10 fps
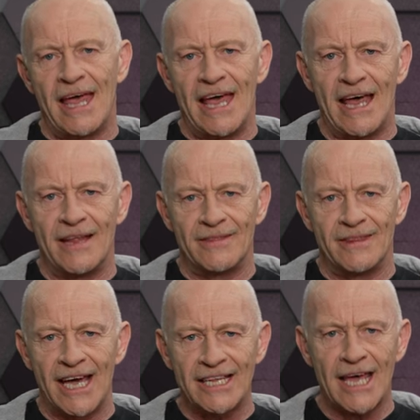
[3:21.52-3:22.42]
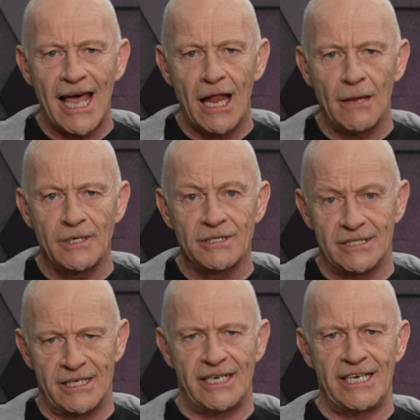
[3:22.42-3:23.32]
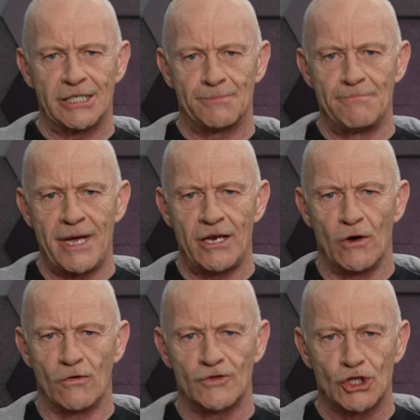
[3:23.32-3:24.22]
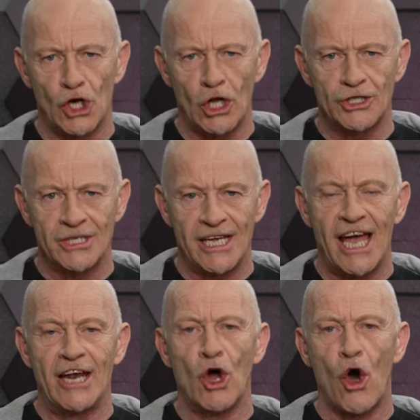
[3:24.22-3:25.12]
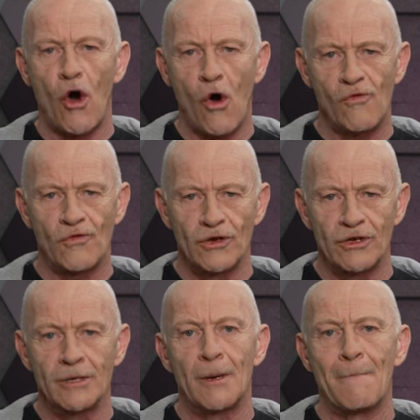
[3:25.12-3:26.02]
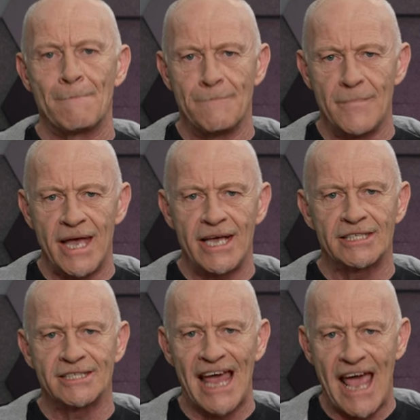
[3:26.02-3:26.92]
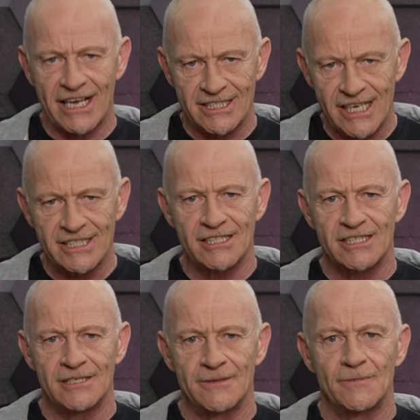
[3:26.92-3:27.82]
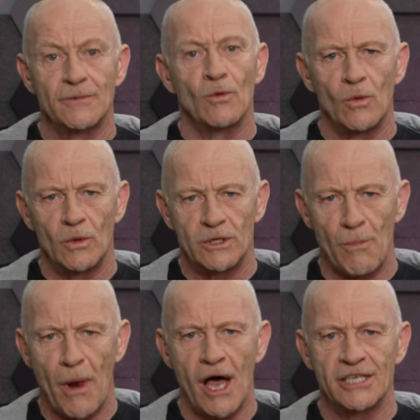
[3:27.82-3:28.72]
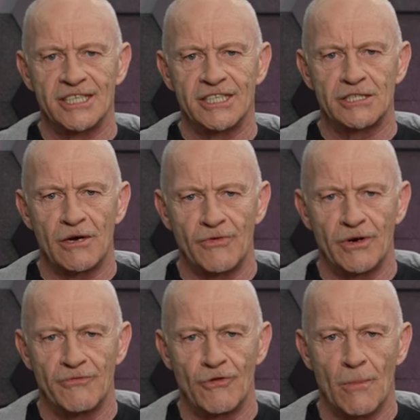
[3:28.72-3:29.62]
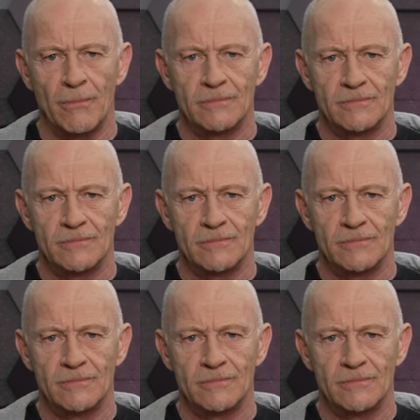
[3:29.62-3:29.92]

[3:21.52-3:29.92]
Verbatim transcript: And that element is made of salt and often makes the excesses which the plant is suffering from.